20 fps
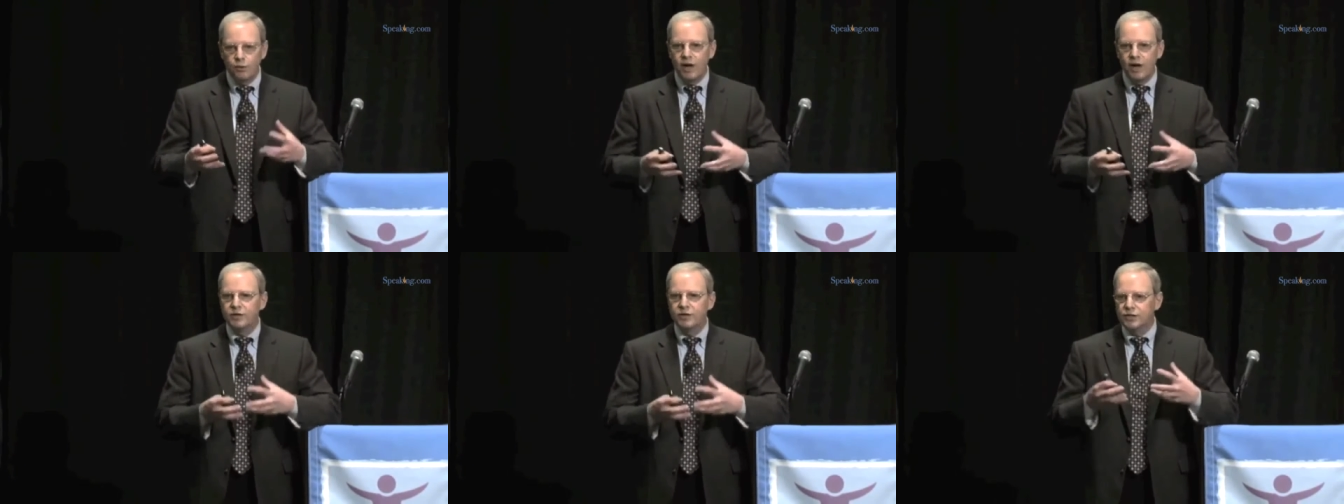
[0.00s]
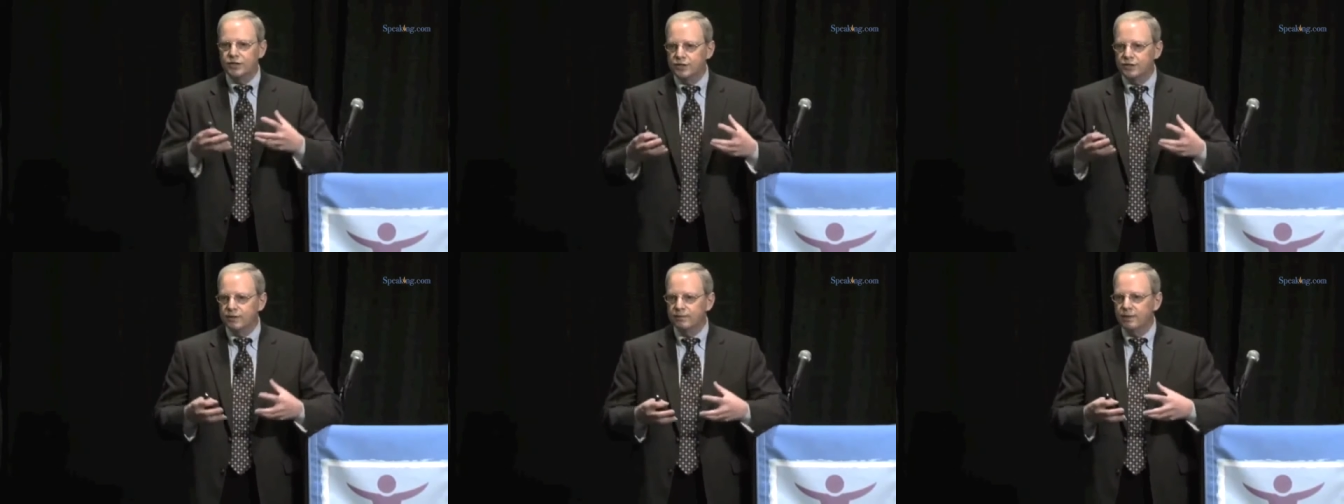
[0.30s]
way the
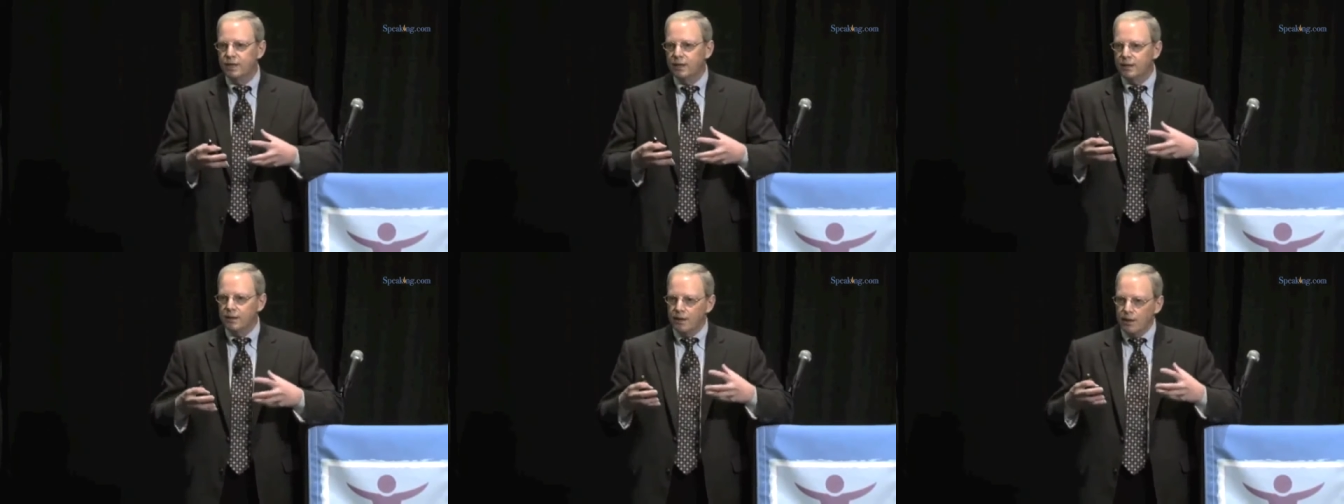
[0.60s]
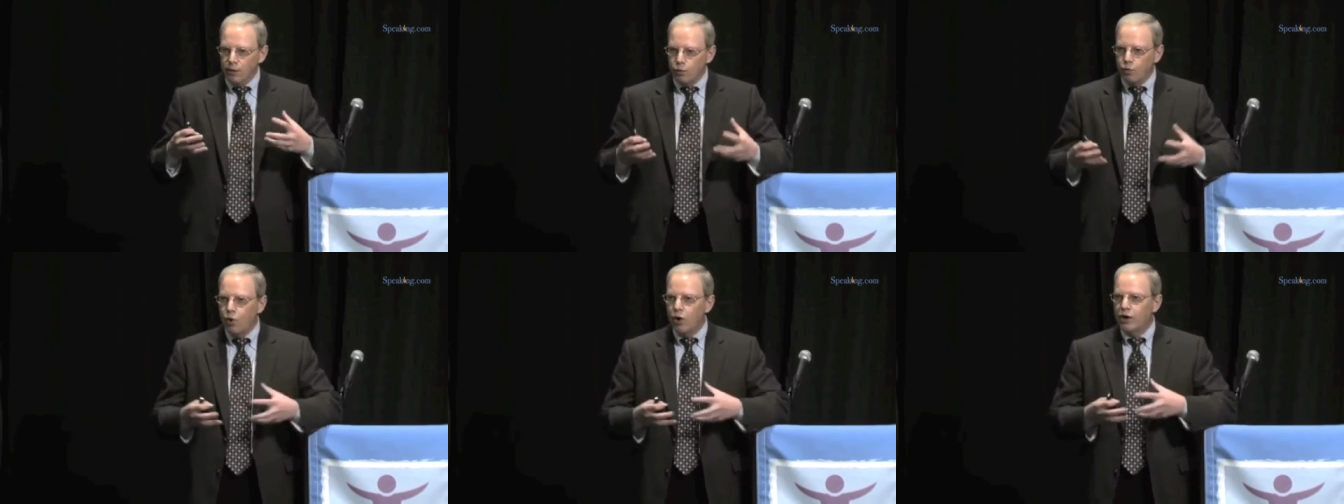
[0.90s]
system
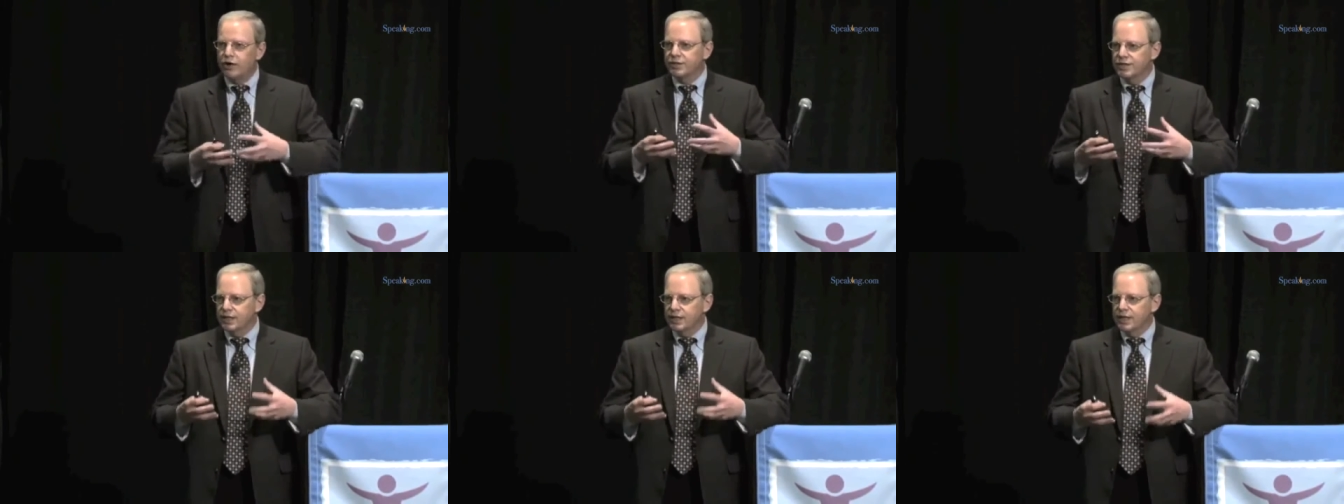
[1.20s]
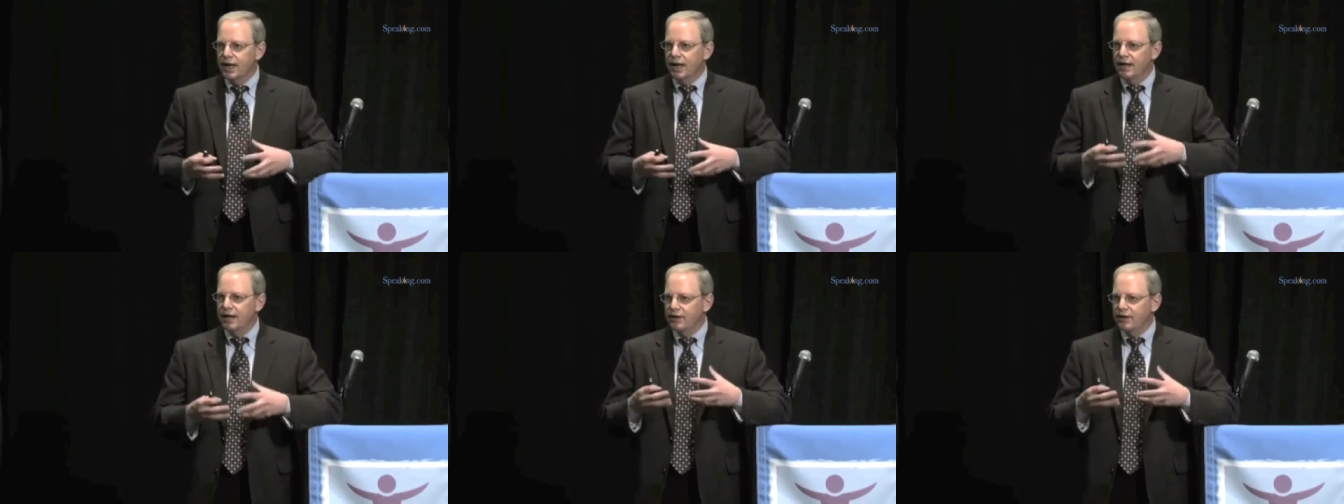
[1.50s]
works
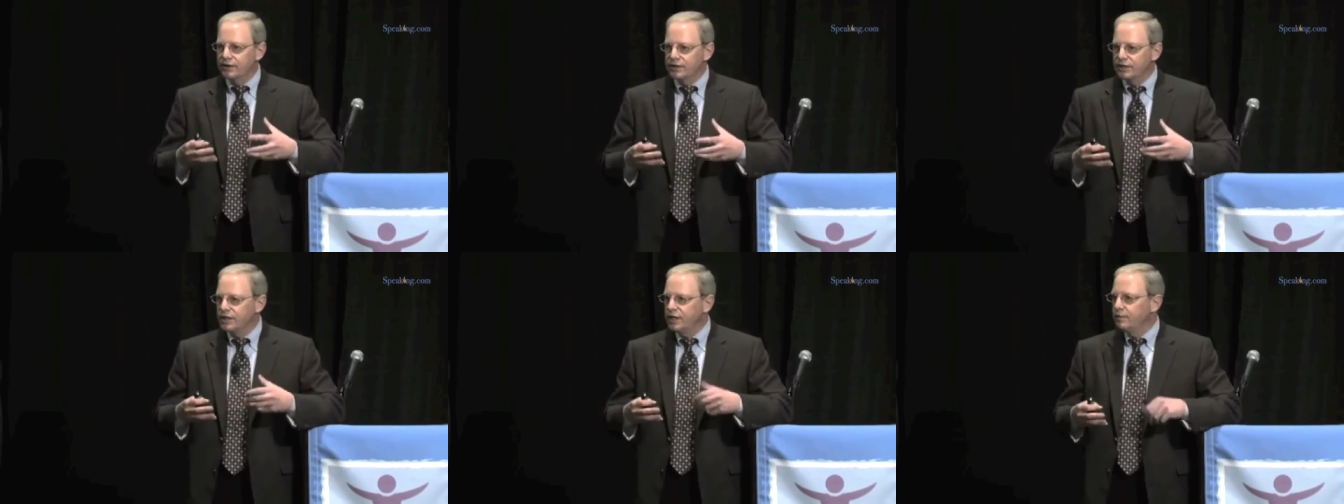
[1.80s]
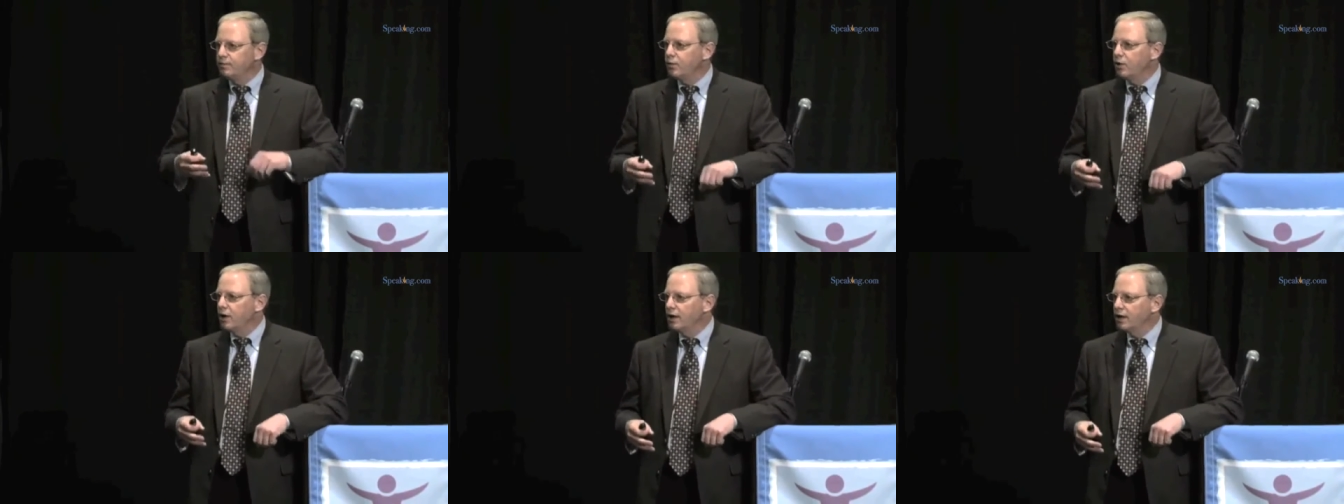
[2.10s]
together,
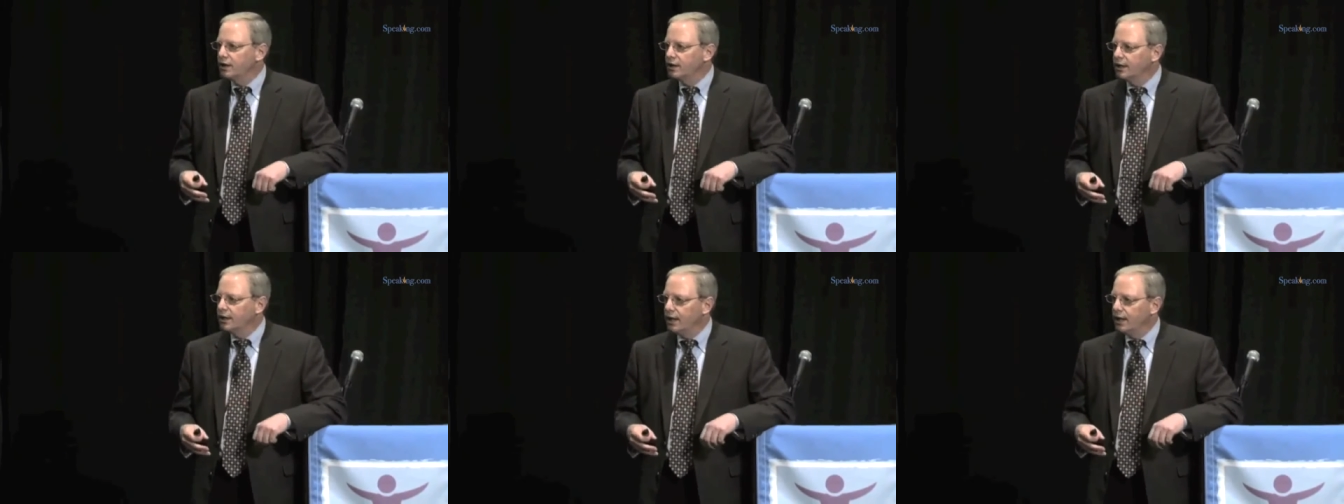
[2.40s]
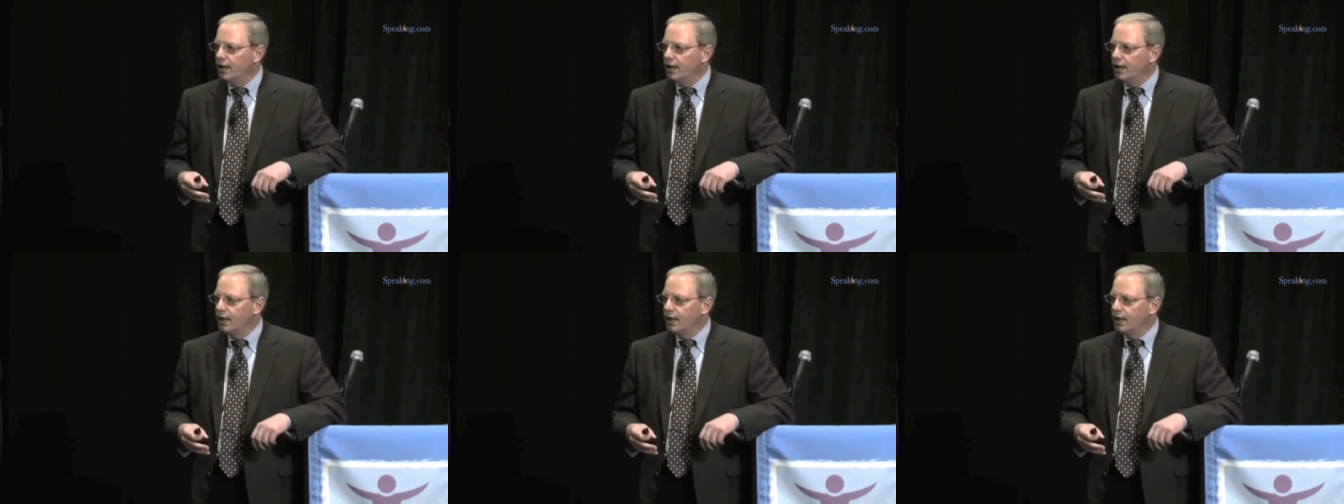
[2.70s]
teamwork,